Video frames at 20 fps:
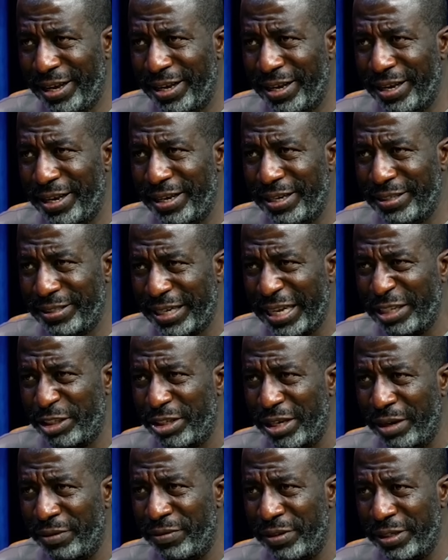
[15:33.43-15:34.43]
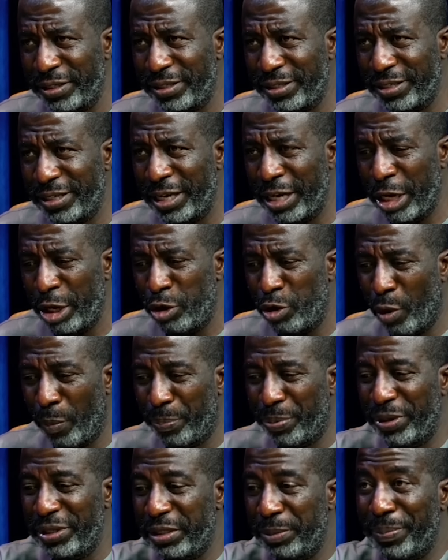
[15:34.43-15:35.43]
state service. Your
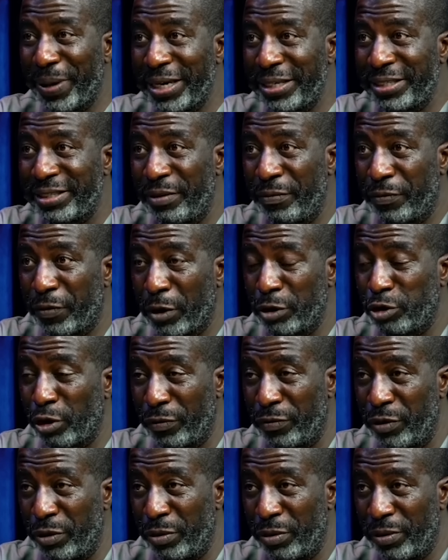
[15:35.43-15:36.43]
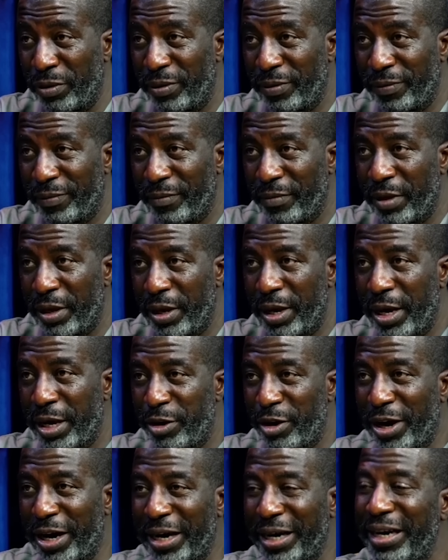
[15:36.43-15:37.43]
principal is in front of you. You're
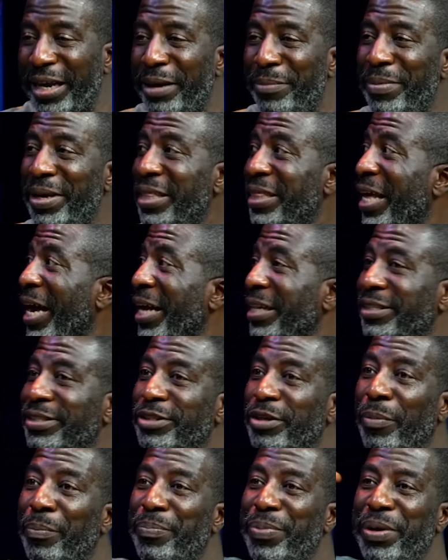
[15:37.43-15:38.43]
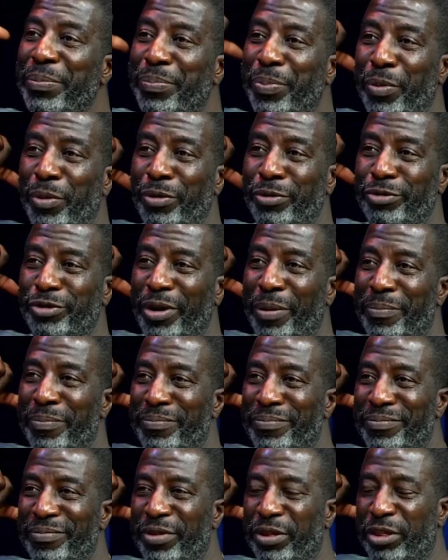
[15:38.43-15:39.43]
claiming that some people,
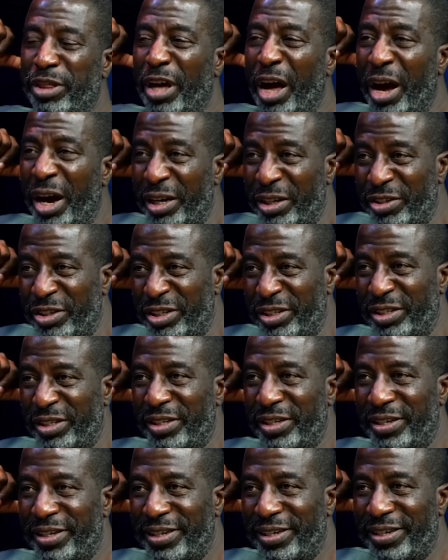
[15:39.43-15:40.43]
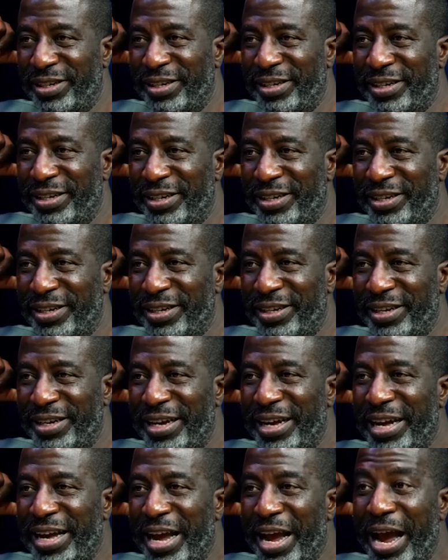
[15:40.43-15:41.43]
some thugs
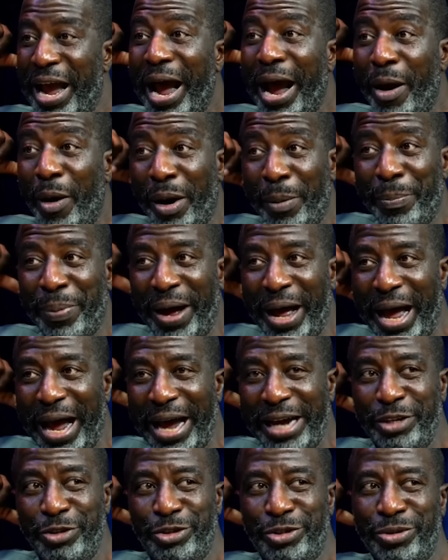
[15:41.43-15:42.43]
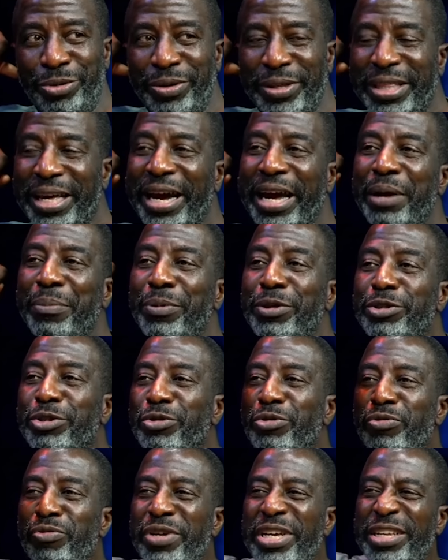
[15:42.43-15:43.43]
are behind you. They're able to
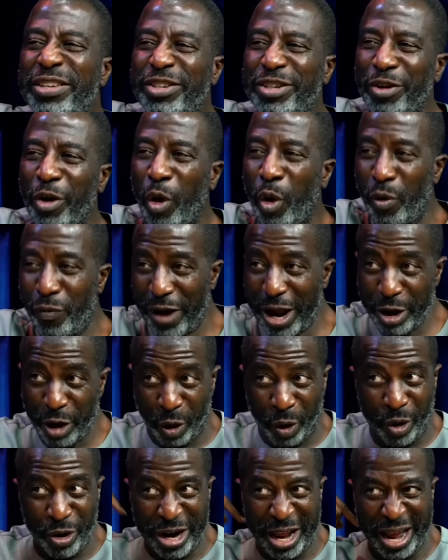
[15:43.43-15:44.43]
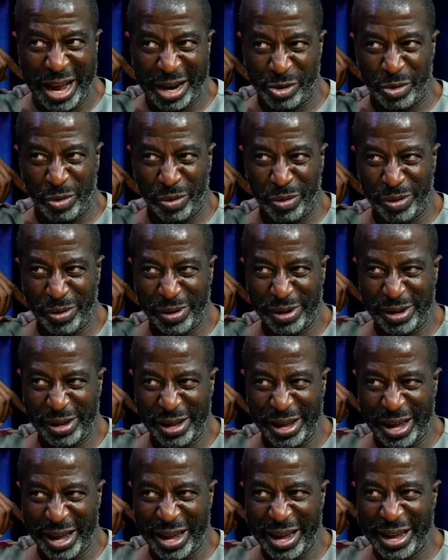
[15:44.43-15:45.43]
reach over your own head,
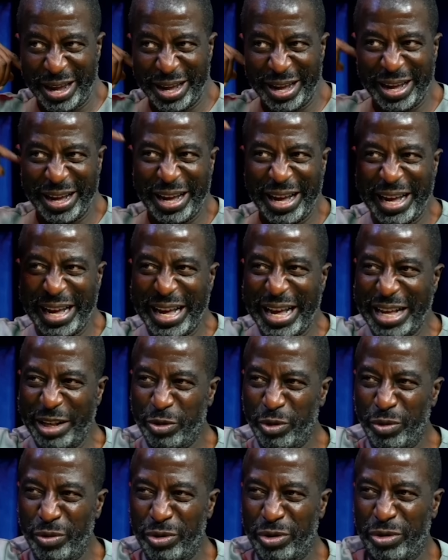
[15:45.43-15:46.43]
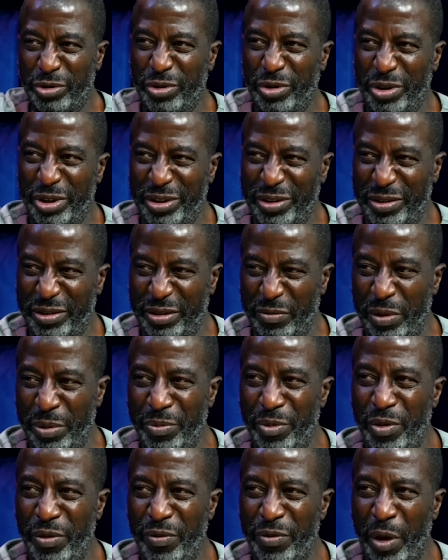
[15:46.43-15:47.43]
to
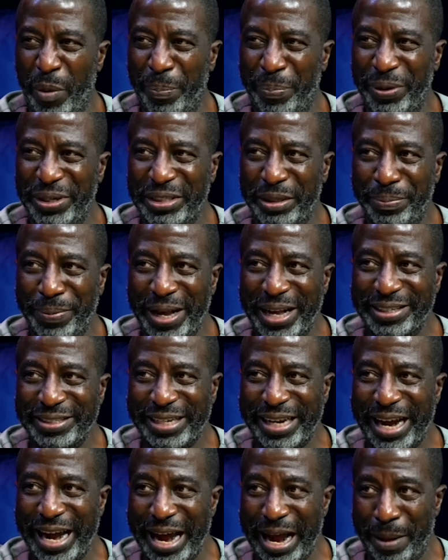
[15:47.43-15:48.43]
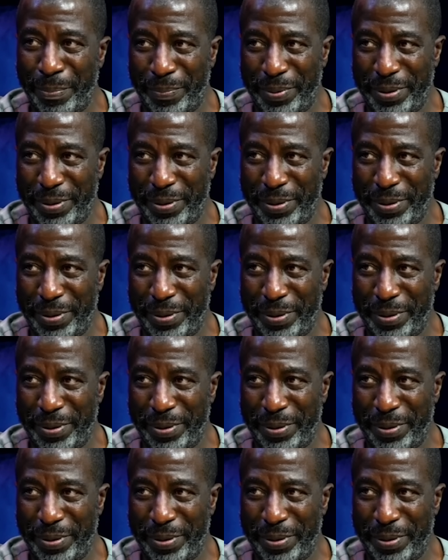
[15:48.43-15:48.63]
remove your principal's cap